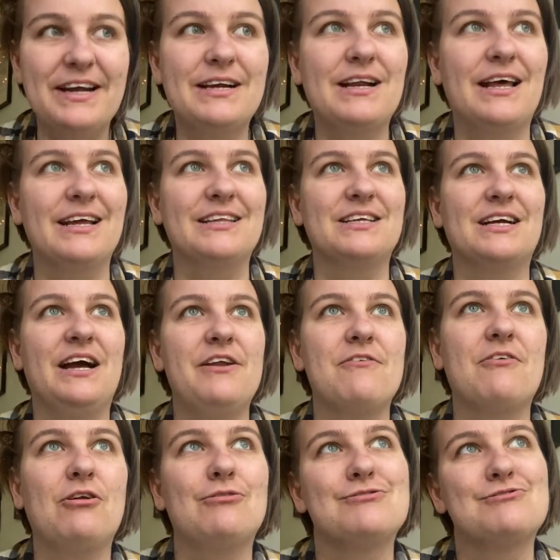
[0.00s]
like the kind of
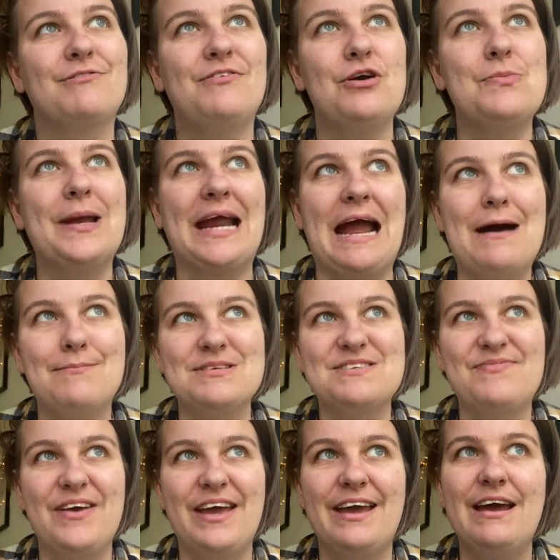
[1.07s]
claustrophobic
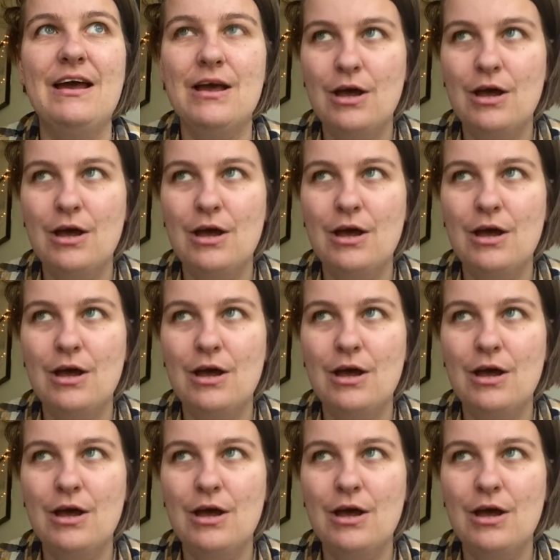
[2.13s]
atmosphere